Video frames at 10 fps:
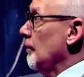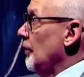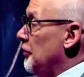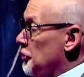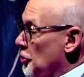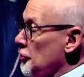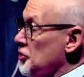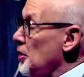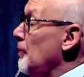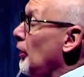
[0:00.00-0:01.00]
that the church in
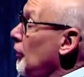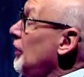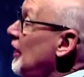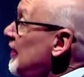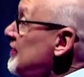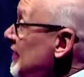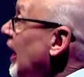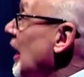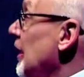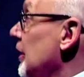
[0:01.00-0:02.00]
America is
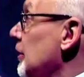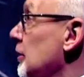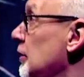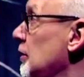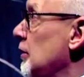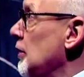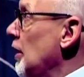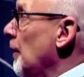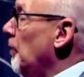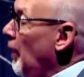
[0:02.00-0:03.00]
dying,
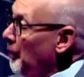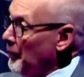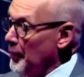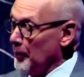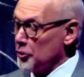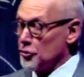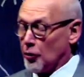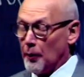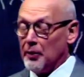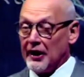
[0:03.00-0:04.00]
and probably the most
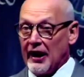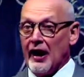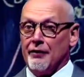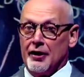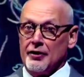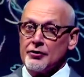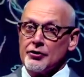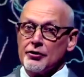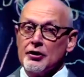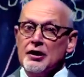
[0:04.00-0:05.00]
troubling
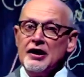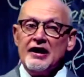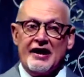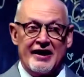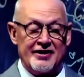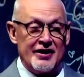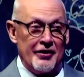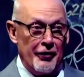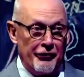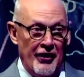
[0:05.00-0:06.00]
evidence is
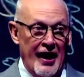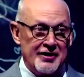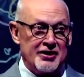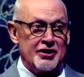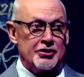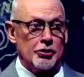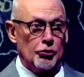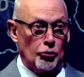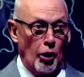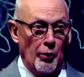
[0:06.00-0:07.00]
the fastest
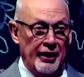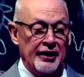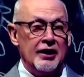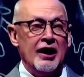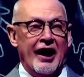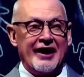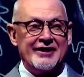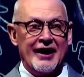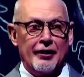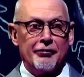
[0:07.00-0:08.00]
growing
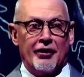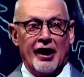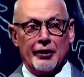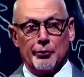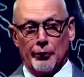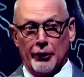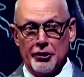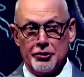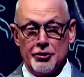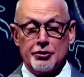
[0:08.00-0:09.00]
identified
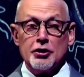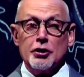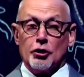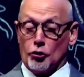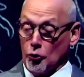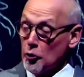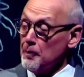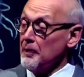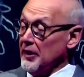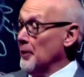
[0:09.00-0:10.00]
religious group
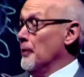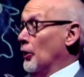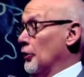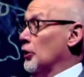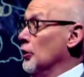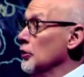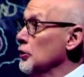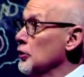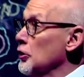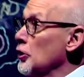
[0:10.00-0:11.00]
in America
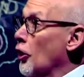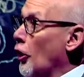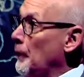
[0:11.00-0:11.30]
are